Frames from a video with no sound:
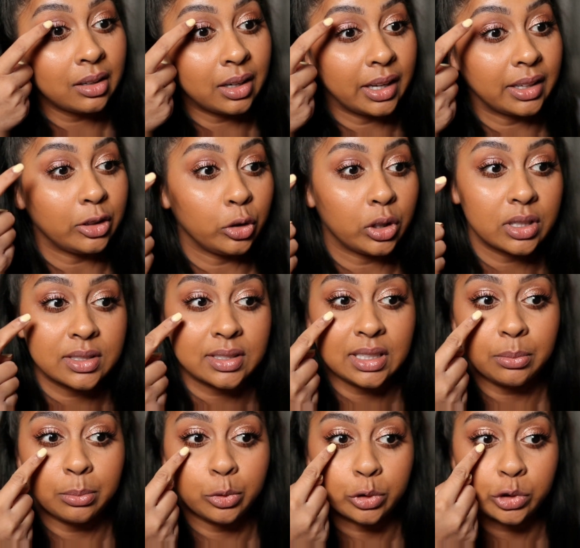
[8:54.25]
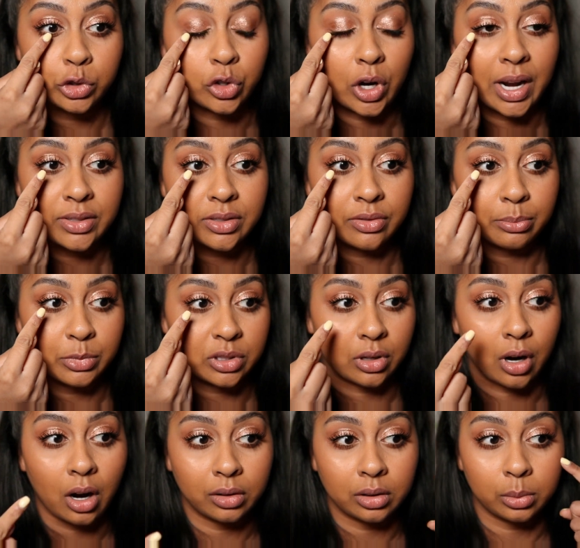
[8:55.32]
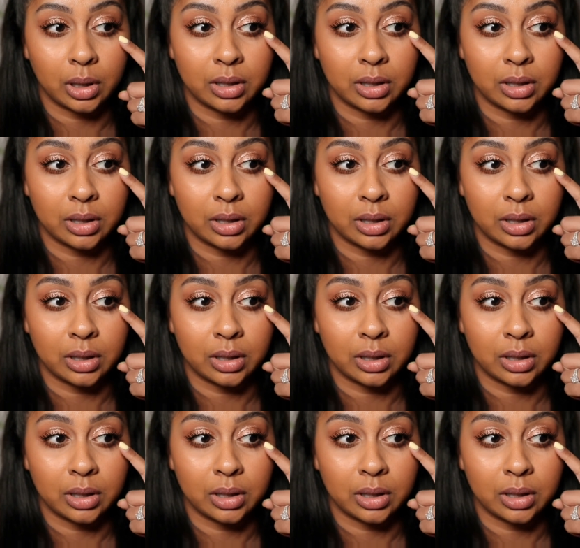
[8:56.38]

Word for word: Like you can see more strands of mascara